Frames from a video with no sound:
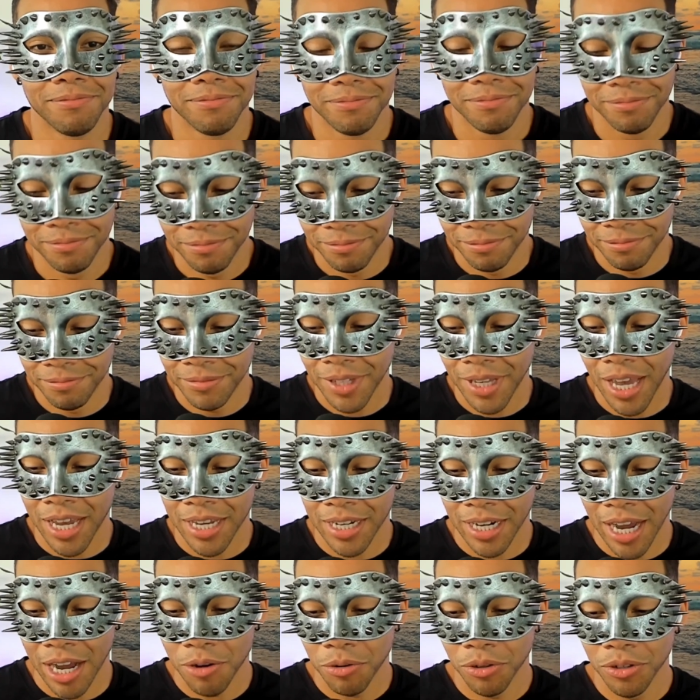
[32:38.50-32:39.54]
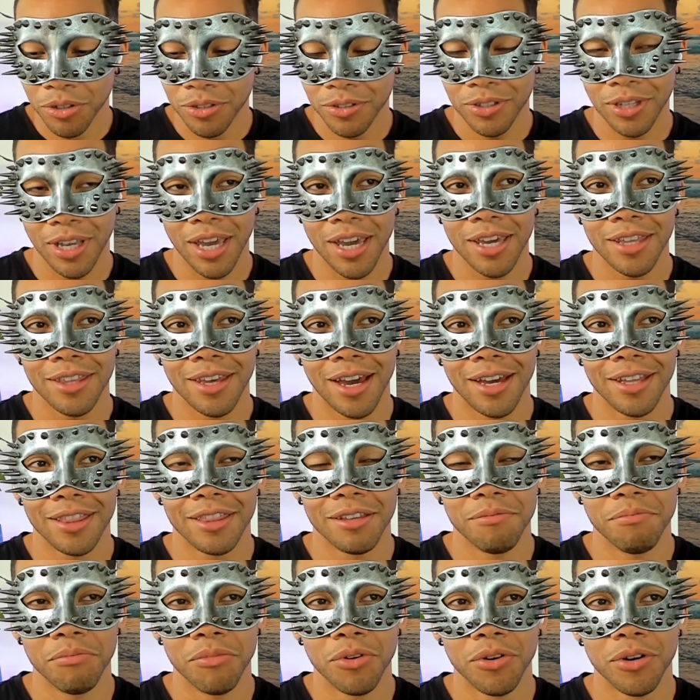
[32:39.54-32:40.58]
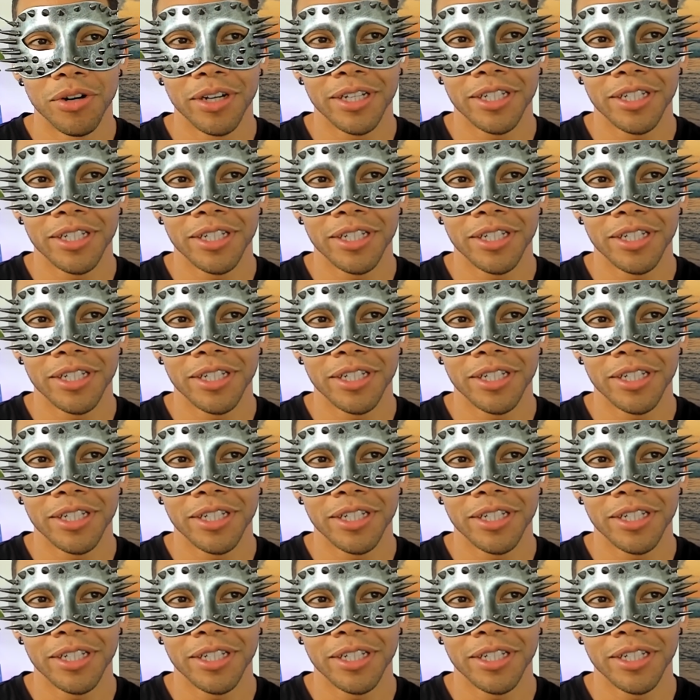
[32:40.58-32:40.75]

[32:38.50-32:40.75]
And I will say that the more